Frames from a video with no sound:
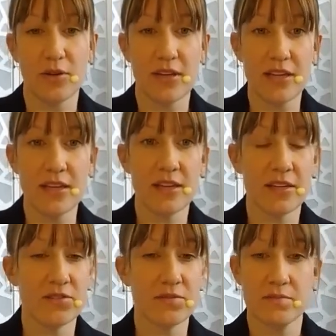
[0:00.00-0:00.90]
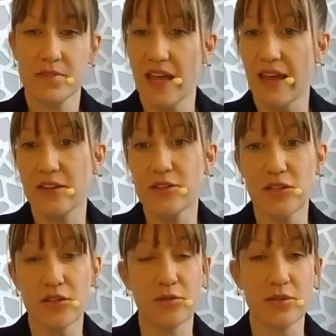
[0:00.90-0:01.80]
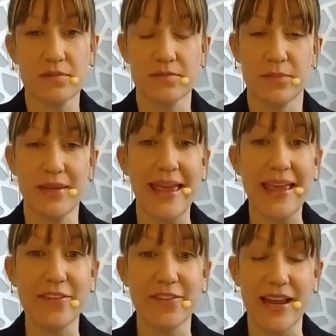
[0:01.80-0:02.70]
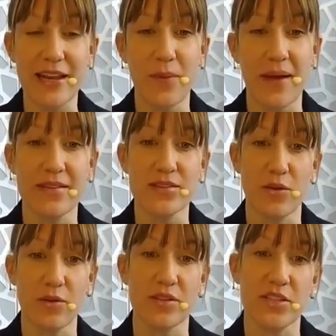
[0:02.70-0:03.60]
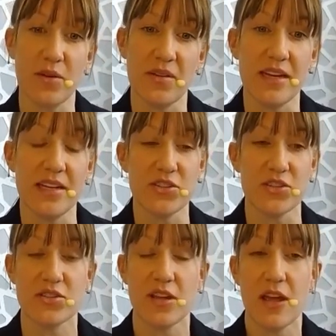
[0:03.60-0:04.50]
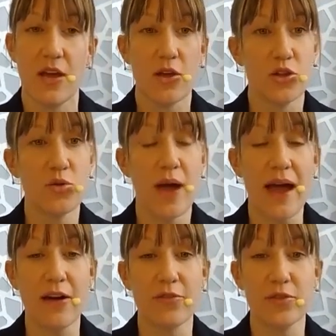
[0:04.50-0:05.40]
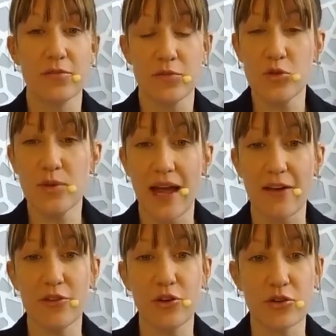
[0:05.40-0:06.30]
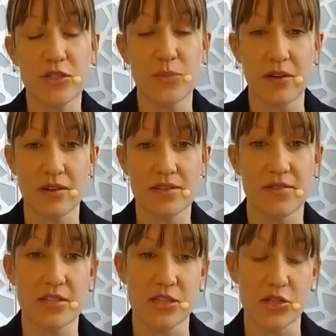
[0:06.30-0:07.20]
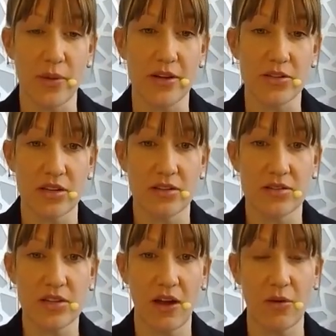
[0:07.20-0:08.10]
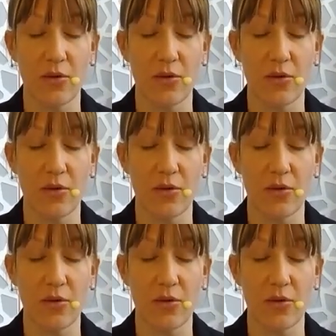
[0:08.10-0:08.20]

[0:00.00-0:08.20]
he can say and do and behave in any way he's going to. And then it's just you can have your experience of the situation. So